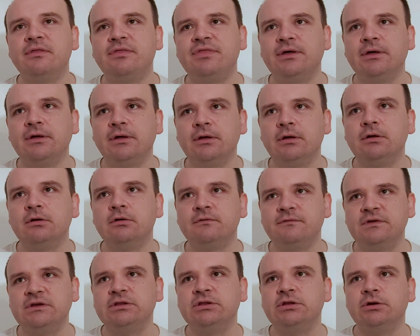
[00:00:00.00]
the
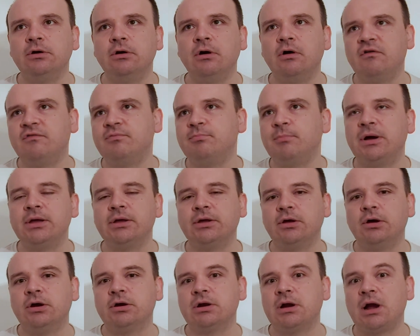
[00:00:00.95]
video of my
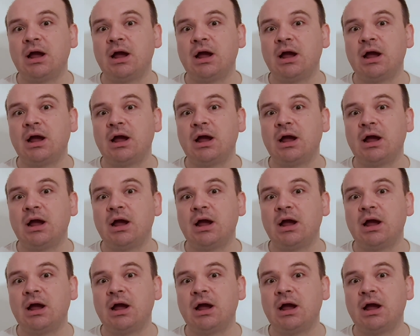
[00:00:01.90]
car